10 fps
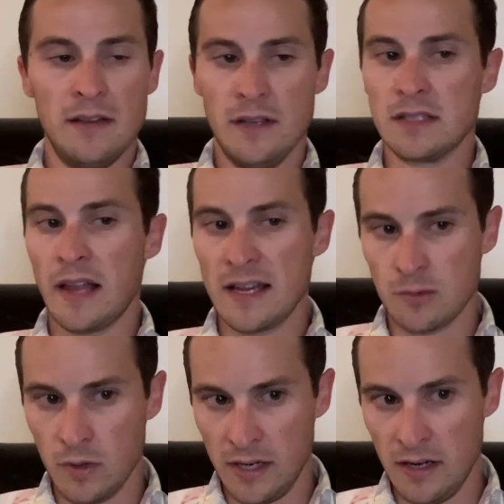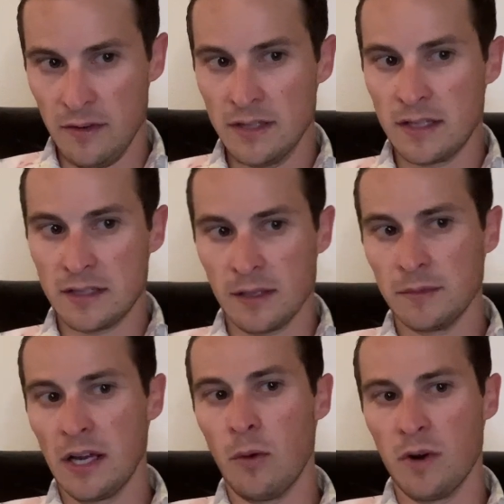This last one here, this is
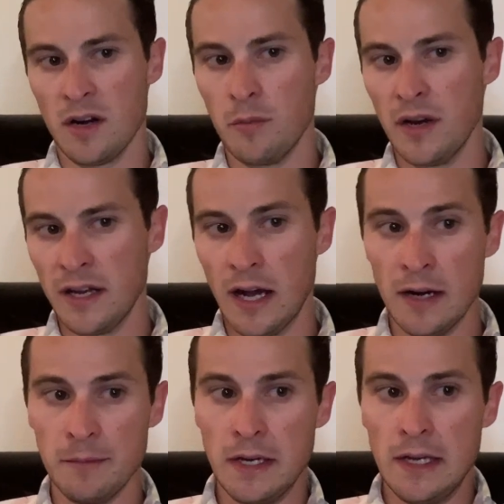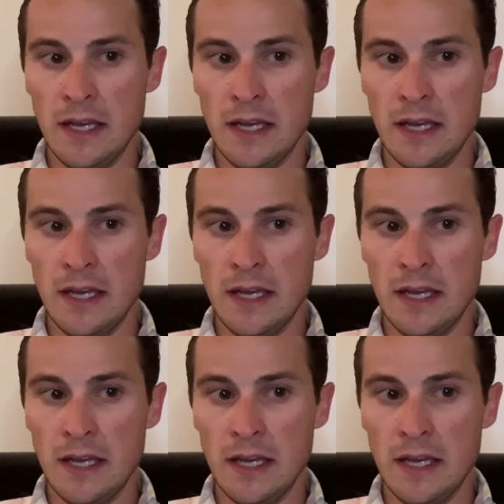something I wanted to bring up.